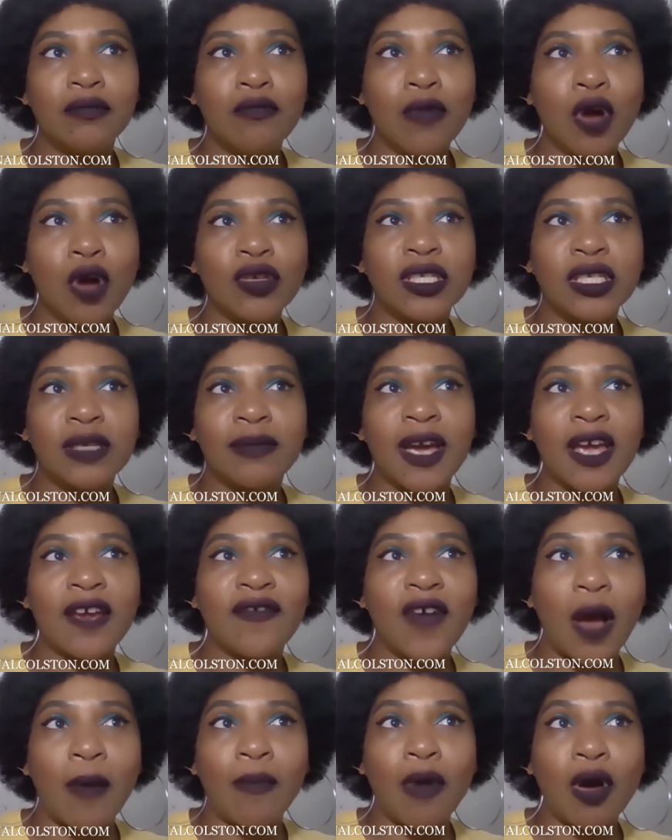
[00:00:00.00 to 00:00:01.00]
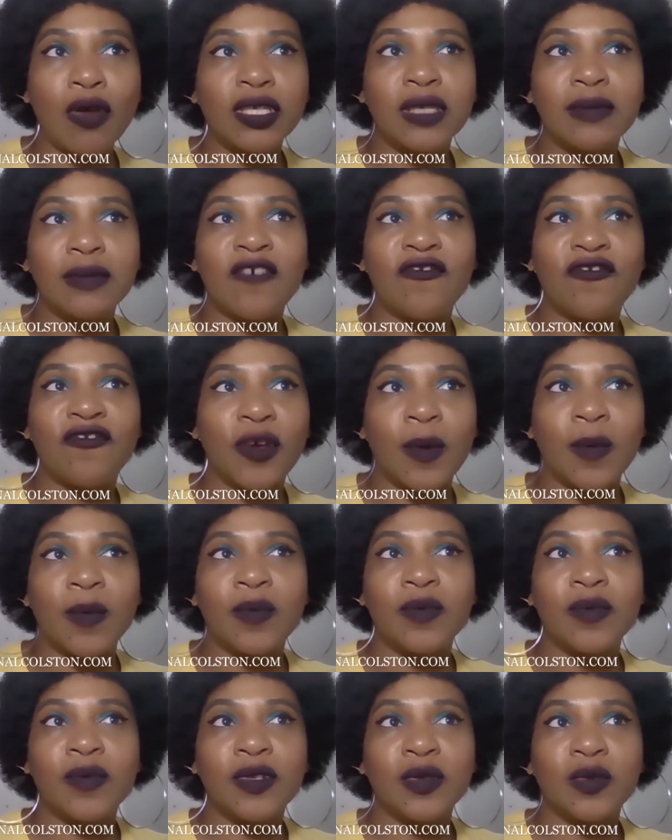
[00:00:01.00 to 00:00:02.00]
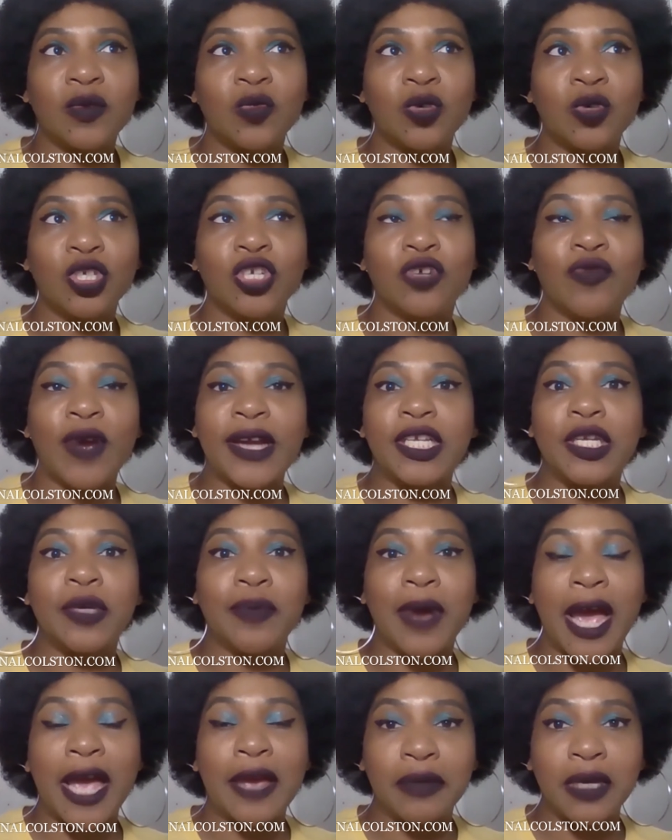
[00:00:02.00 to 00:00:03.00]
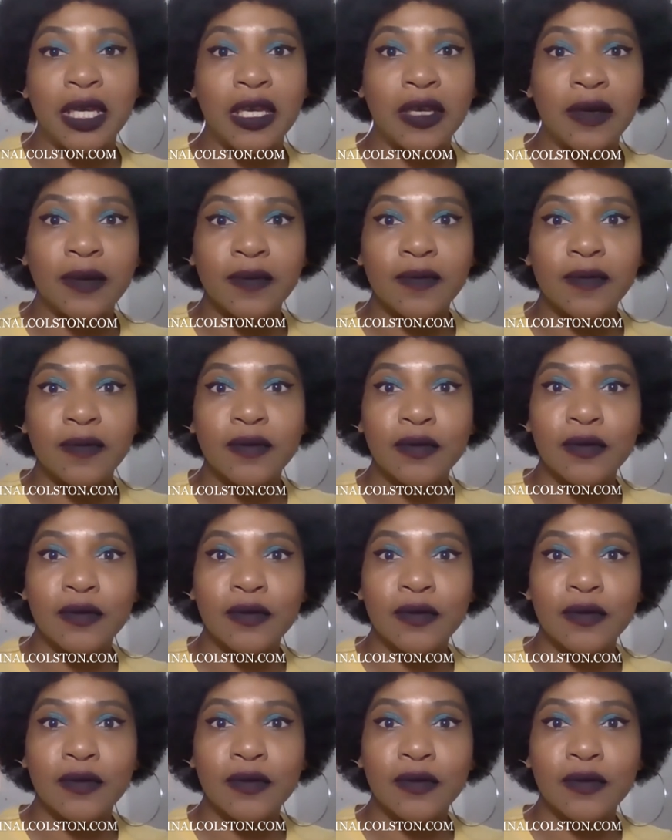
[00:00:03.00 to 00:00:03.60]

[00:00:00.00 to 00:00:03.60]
Most of my films were directed by me.